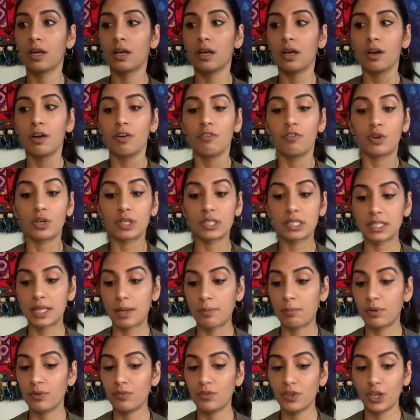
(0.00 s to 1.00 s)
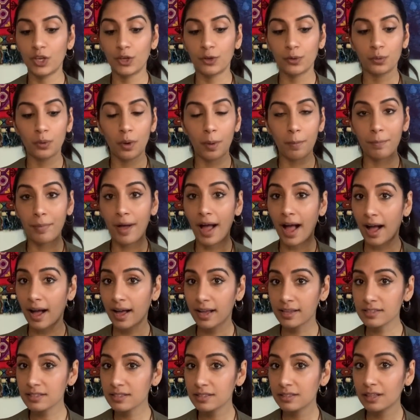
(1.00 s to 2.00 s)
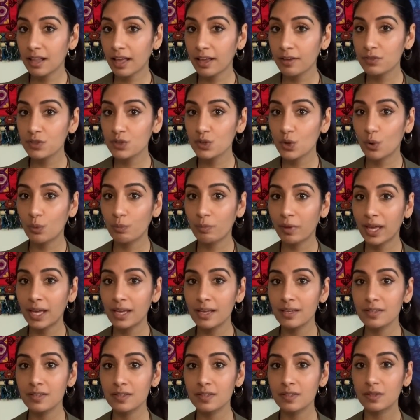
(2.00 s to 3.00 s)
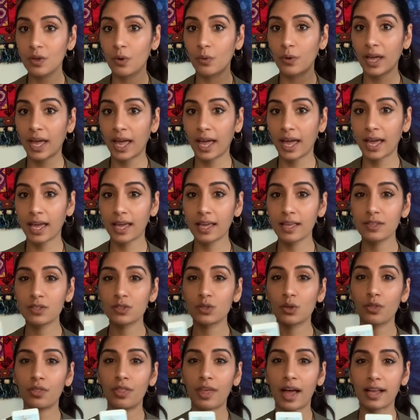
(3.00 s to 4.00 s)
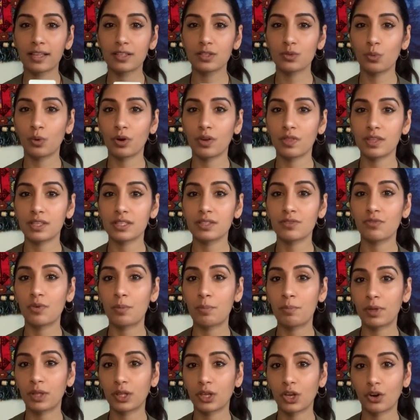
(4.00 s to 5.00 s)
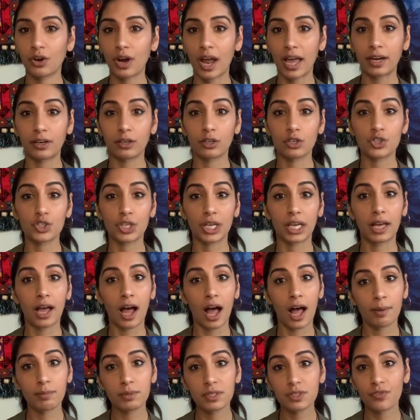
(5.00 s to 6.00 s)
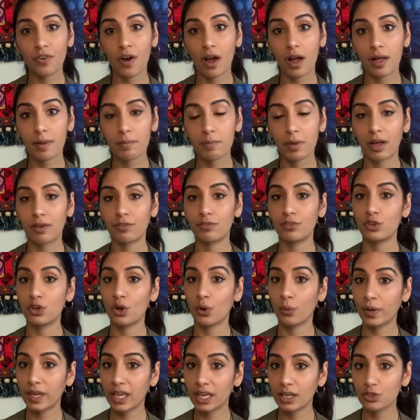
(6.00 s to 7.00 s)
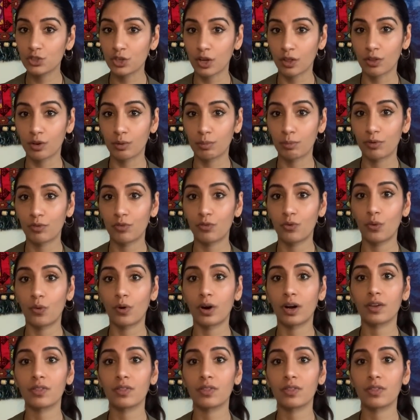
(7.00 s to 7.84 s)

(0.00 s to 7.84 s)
For some of you, past life soulmates, okay? So that's where this familiar energy comes from, of knowing each other before.